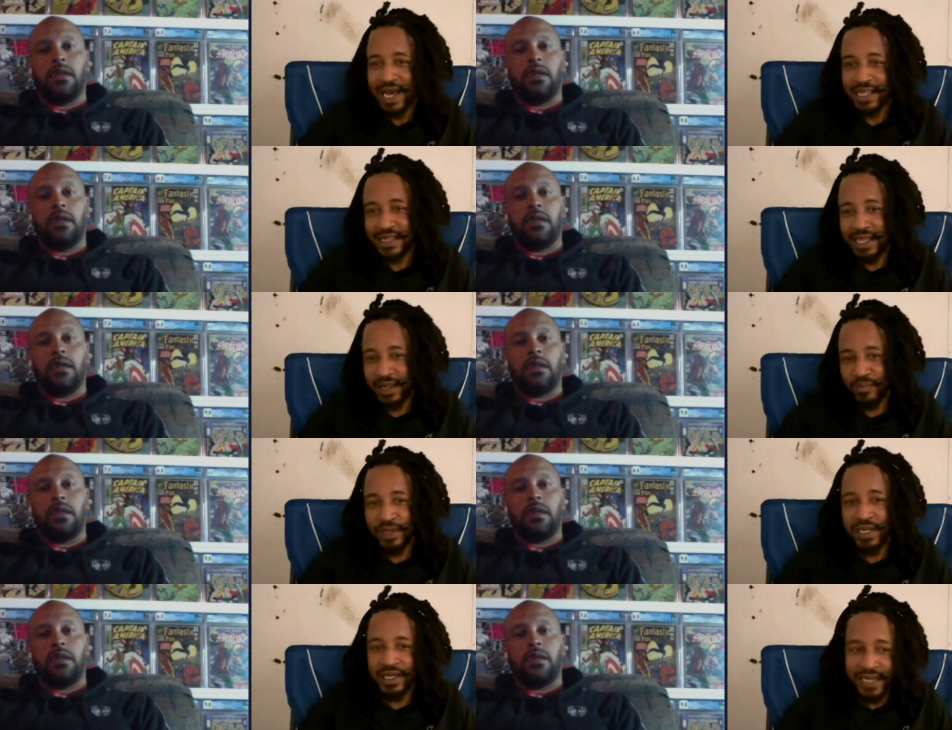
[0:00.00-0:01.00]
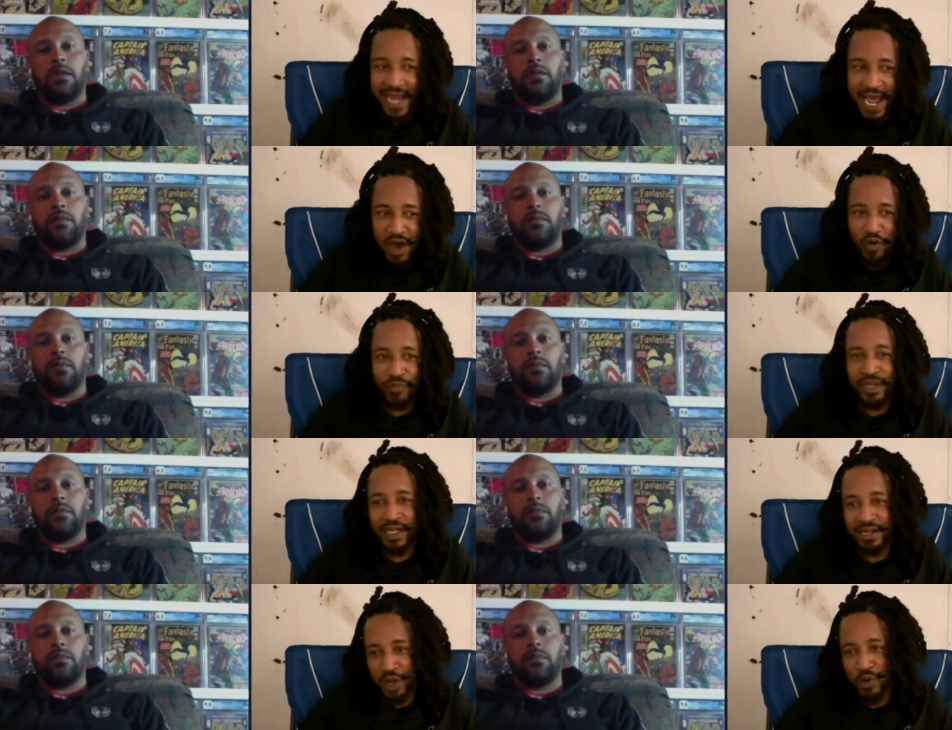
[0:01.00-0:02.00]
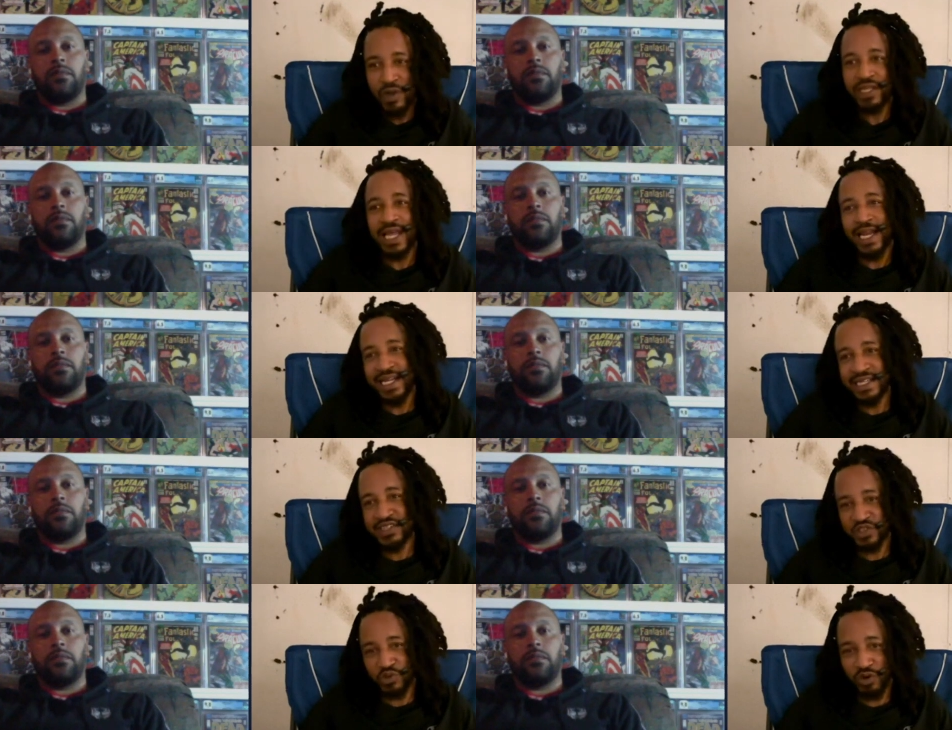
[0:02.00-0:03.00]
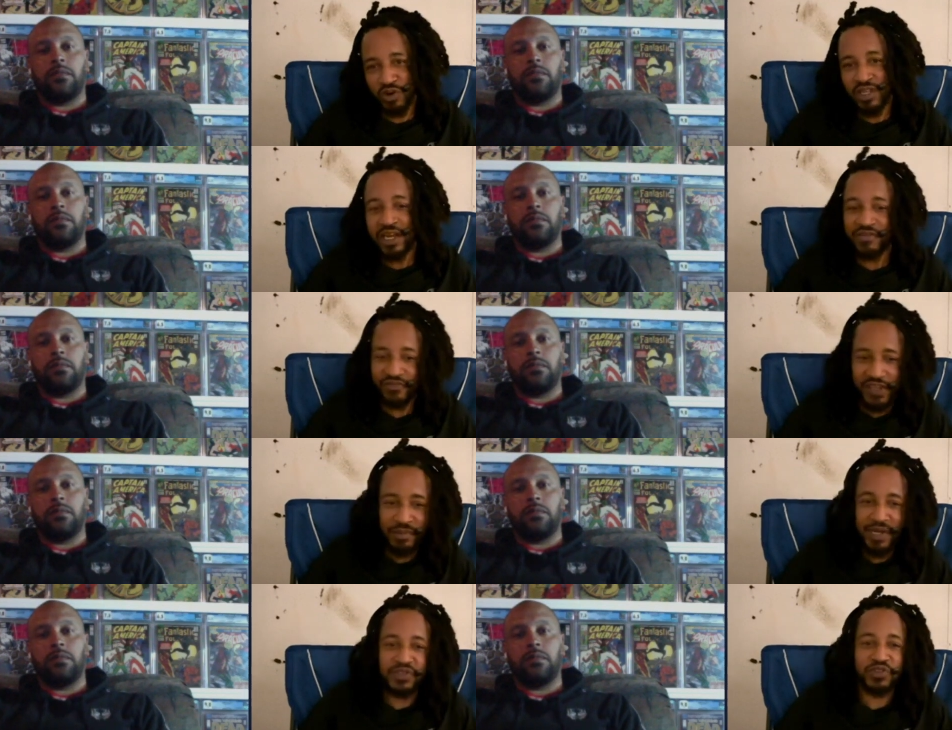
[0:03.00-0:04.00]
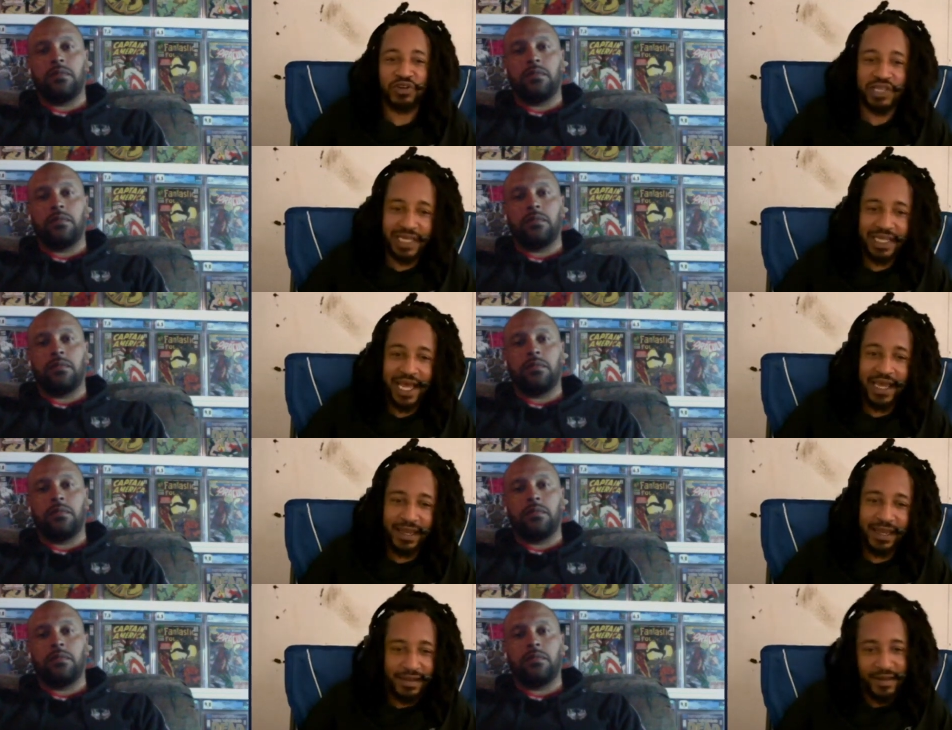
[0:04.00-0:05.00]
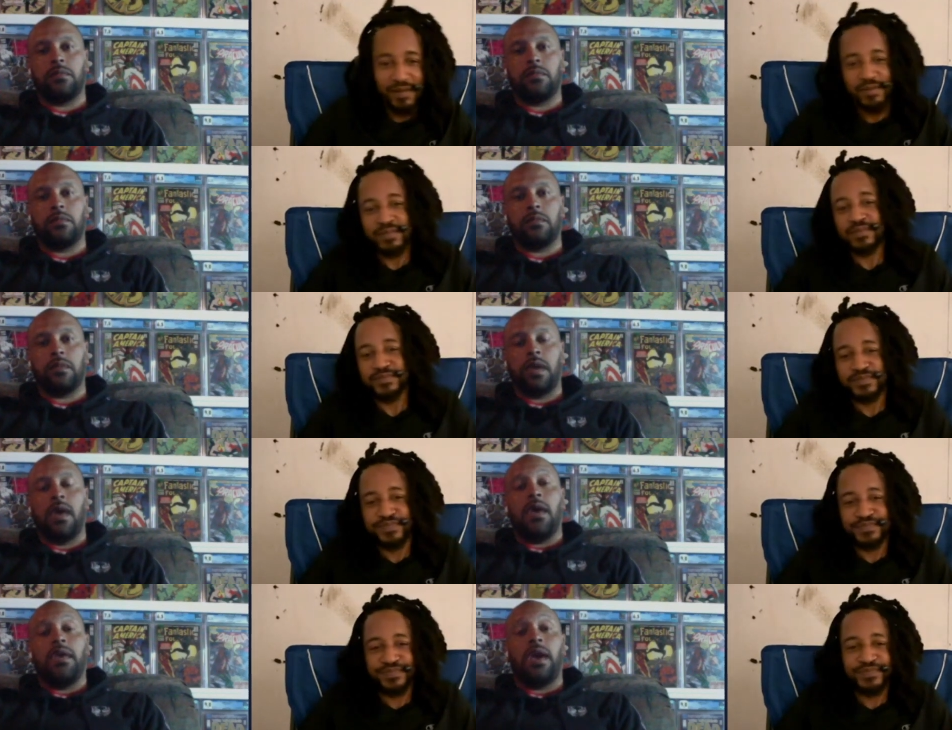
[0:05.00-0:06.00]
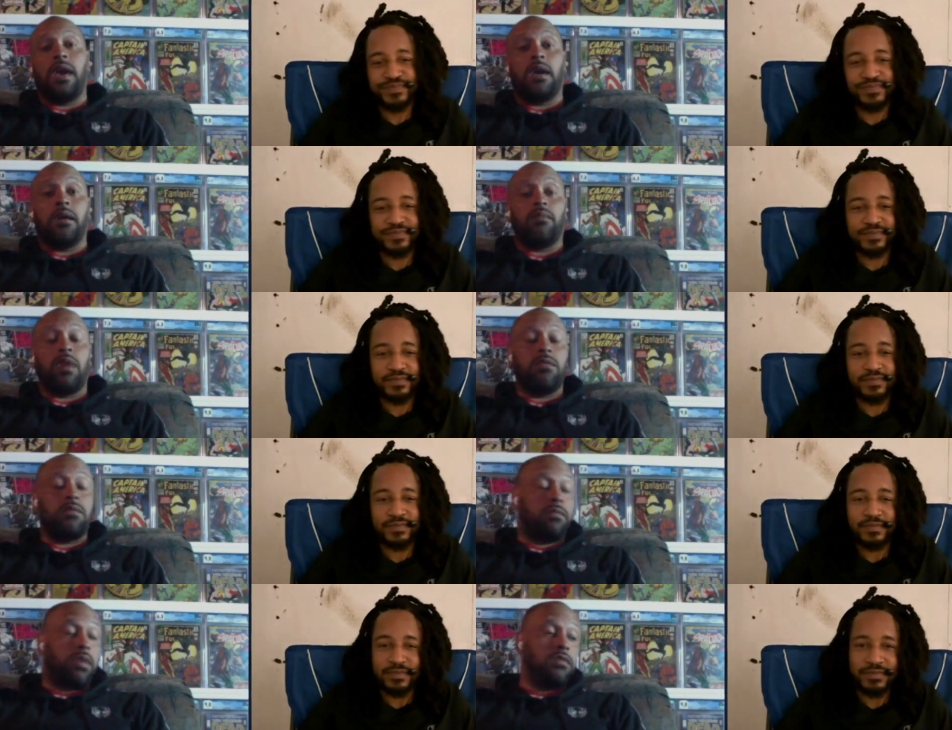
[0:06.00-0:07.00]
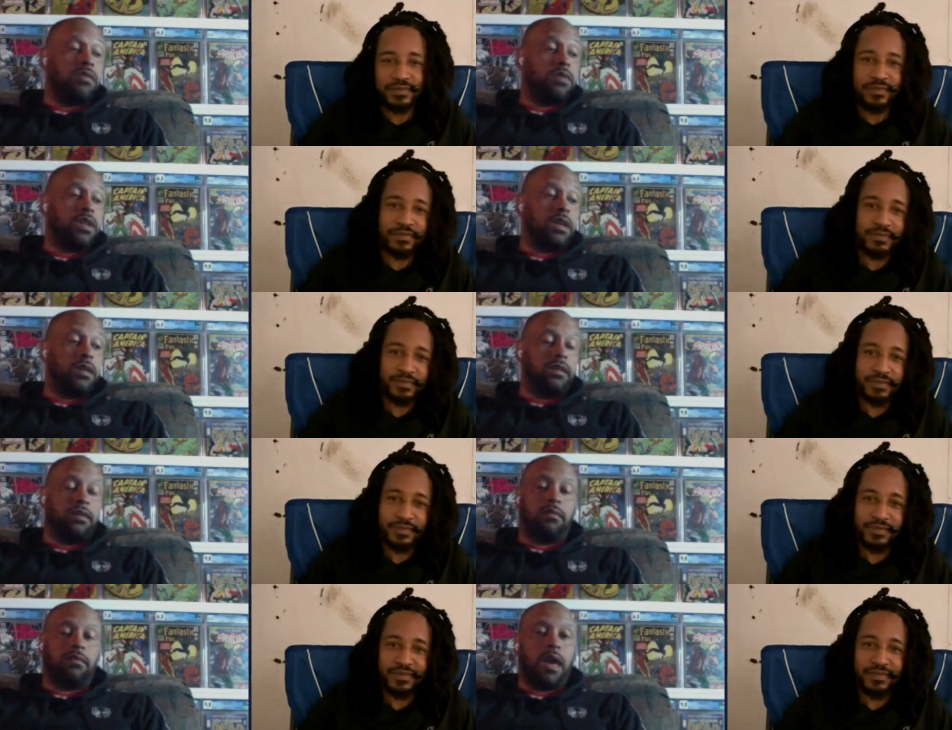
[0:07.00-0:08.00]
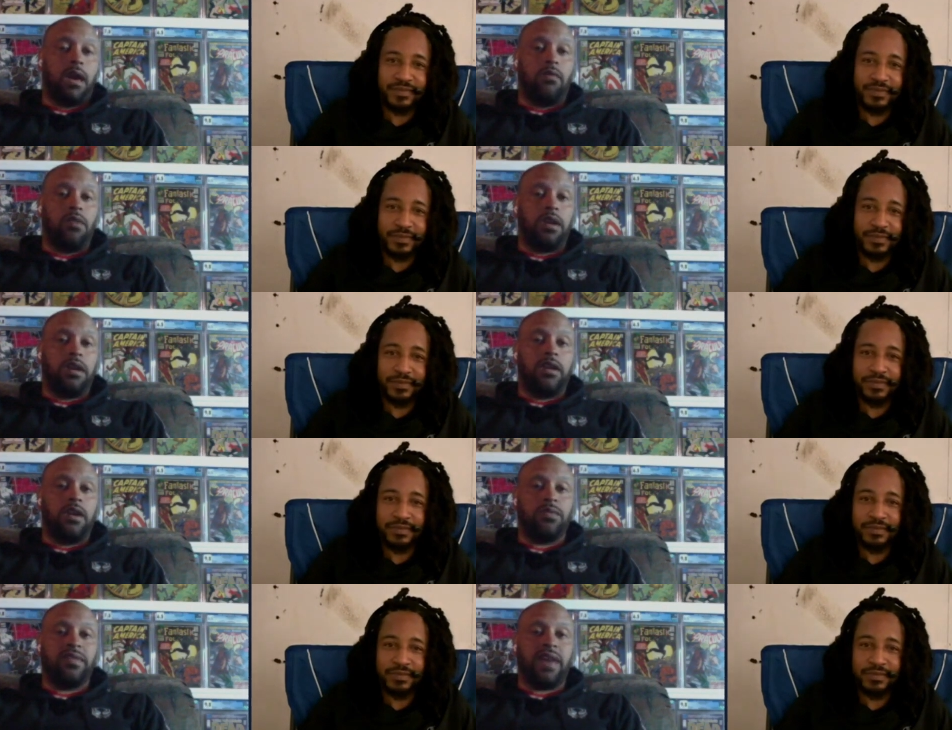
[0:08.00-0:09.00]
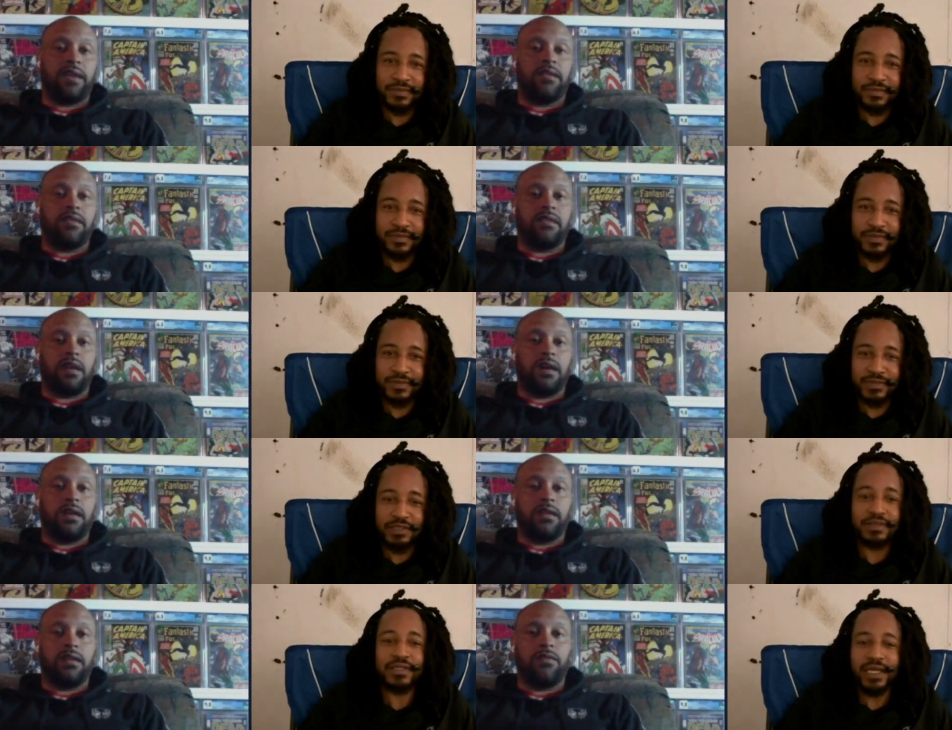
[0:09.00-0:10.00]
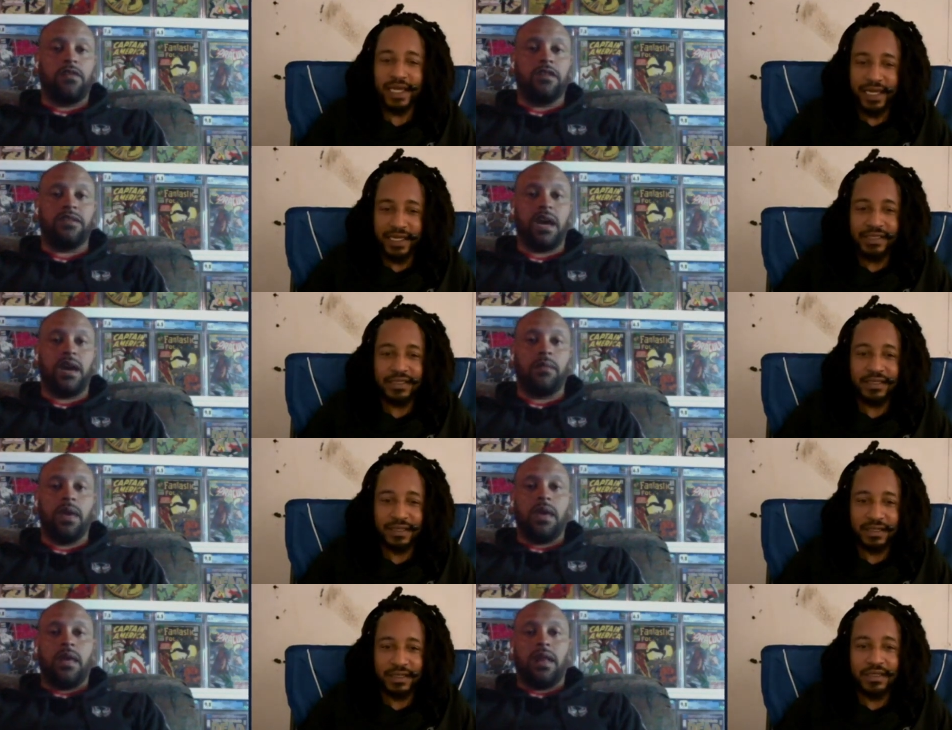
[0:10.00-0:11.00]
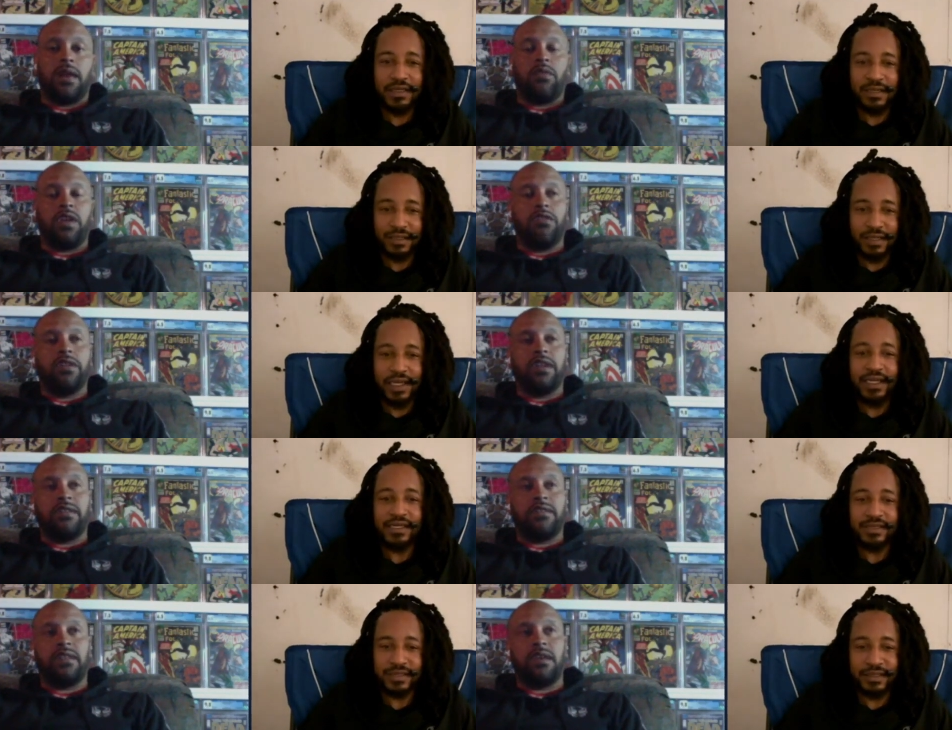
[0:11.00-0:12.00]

Speaker 1: i think be, now be, knowing that he's a Skrull and a female Skrull at that
Speaker 2: yeah bro bro is really uh, one of the dopest actors uh, he is like we don't he is.